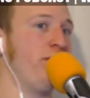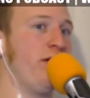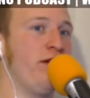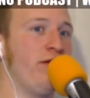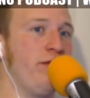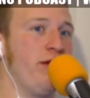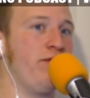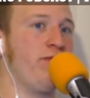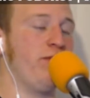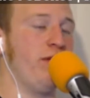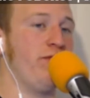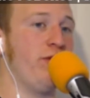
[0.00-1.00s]
uh, you
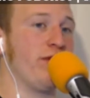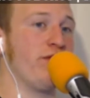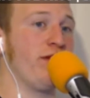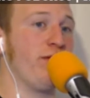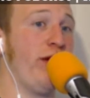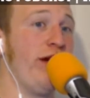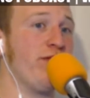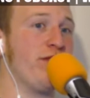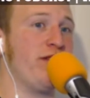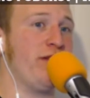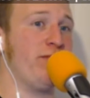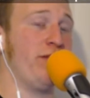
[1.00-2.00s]
know, focused on
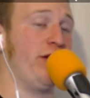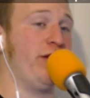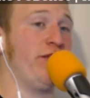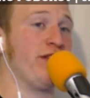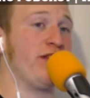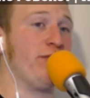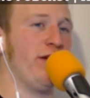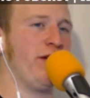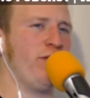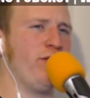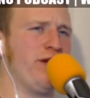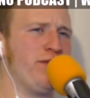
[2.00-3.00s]
privacy and utilizing
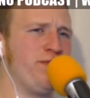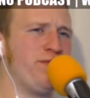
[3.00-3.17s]
Bitcoin,